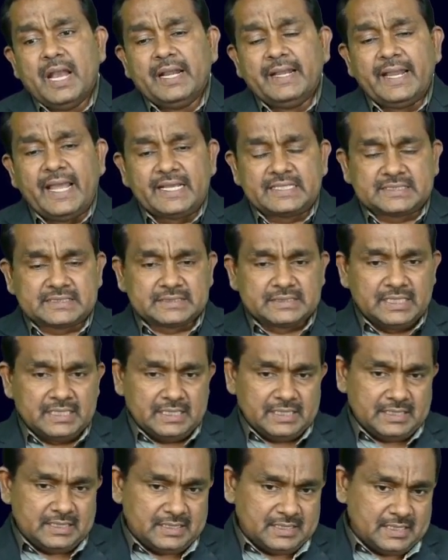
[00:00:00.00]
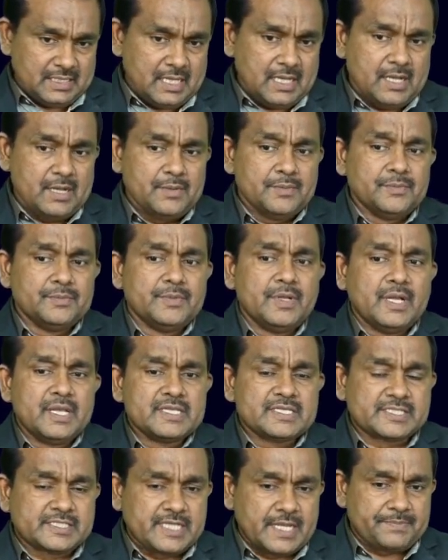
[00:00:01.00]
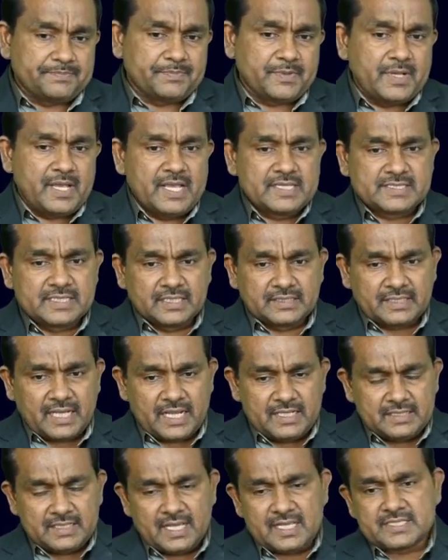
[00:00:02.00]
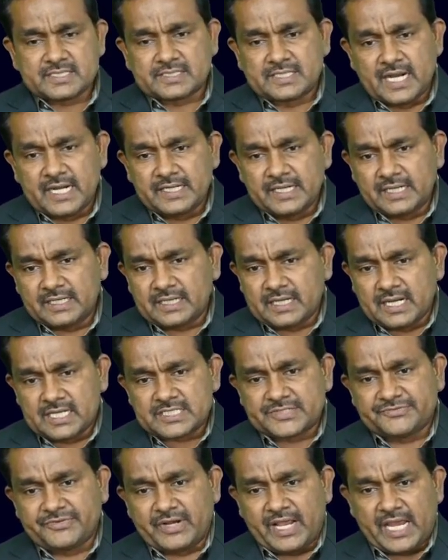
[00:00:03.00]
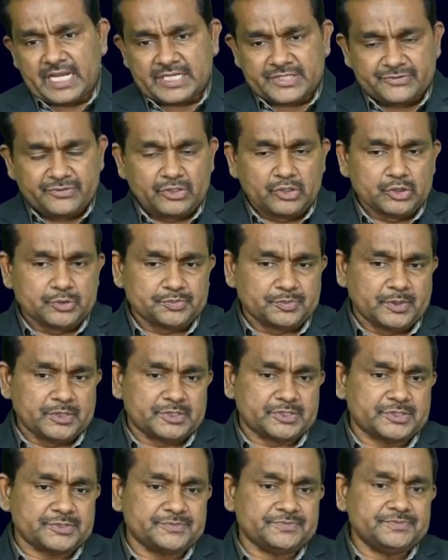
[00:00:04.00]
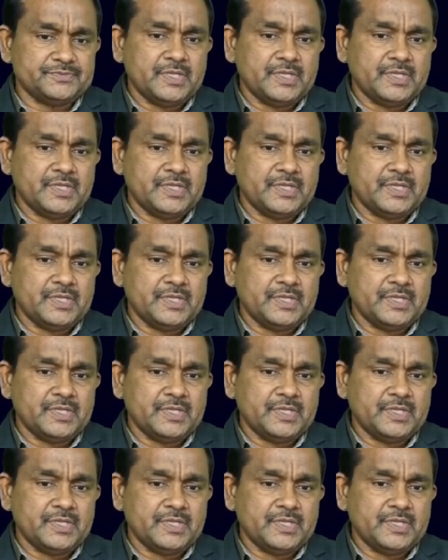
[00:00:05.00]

Next step, ascertain the standard cost for actual output.